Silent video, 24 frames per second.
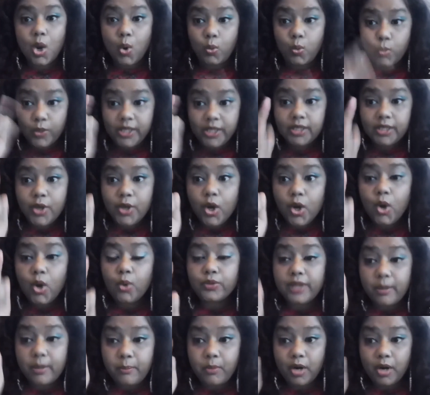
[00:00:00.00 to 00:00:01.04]
we know
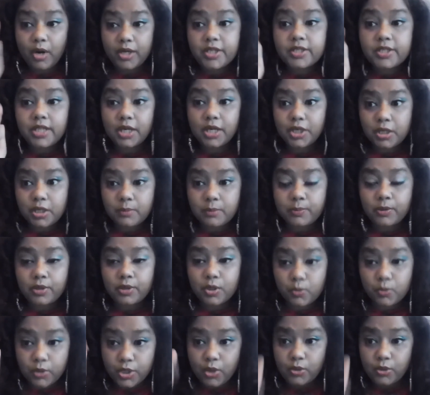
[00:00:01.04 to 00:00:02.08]
that Mark Zuckerberg
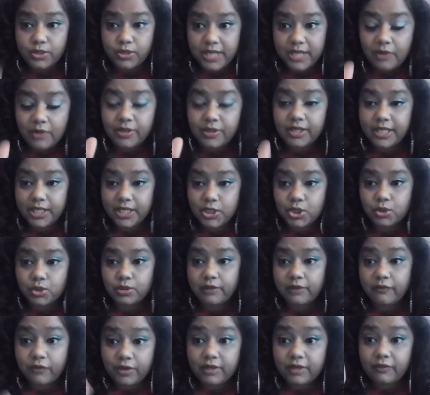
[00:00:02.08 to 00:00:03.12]
will go down in
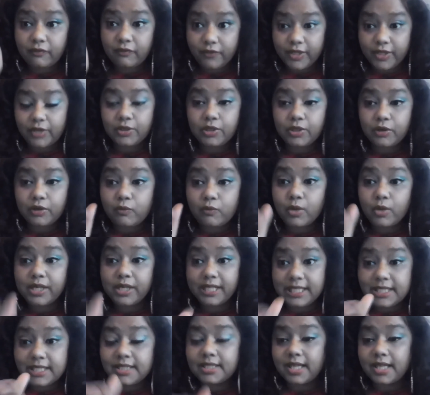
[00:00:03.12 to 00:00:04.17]
history for the failure of what
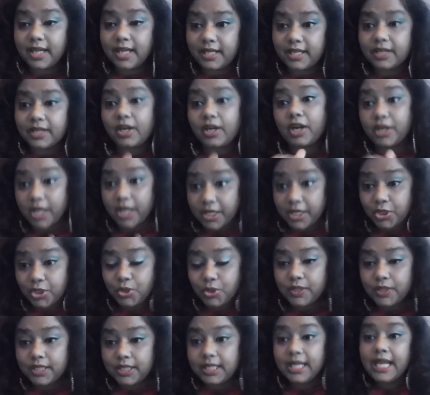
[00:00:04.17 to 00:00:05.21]
he's done in our
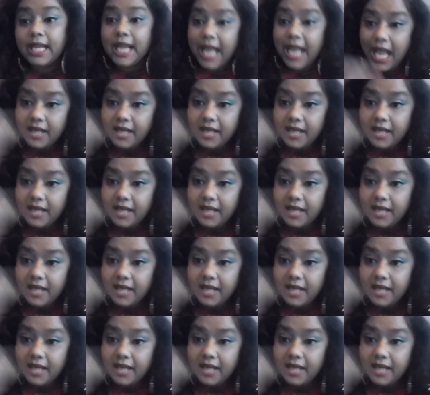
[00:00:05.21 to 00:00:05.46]
country.